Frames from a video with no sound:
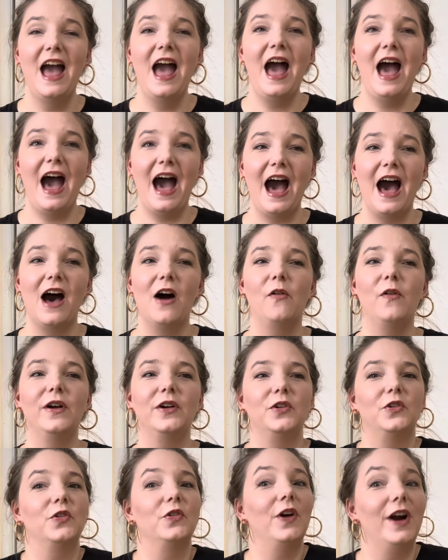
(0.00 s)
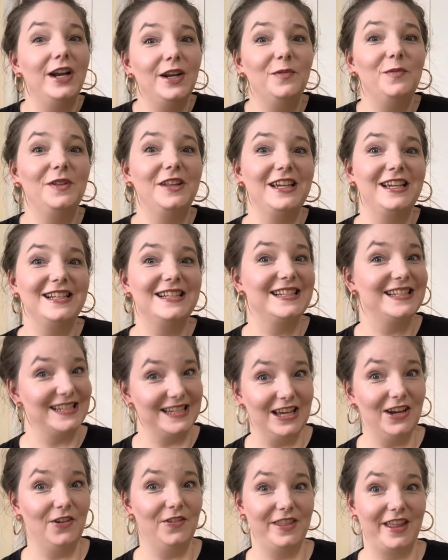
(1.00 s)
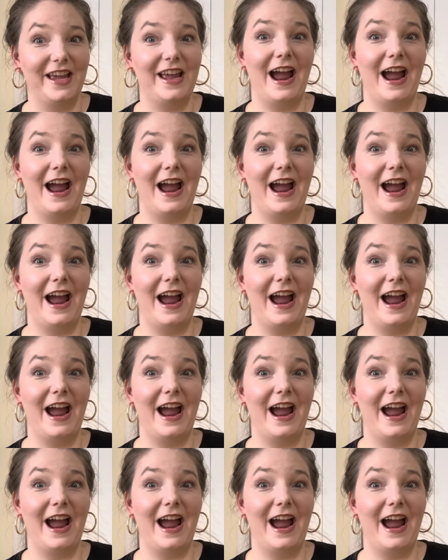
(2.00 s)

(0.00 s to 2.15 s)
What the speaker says: how incredibly skilled they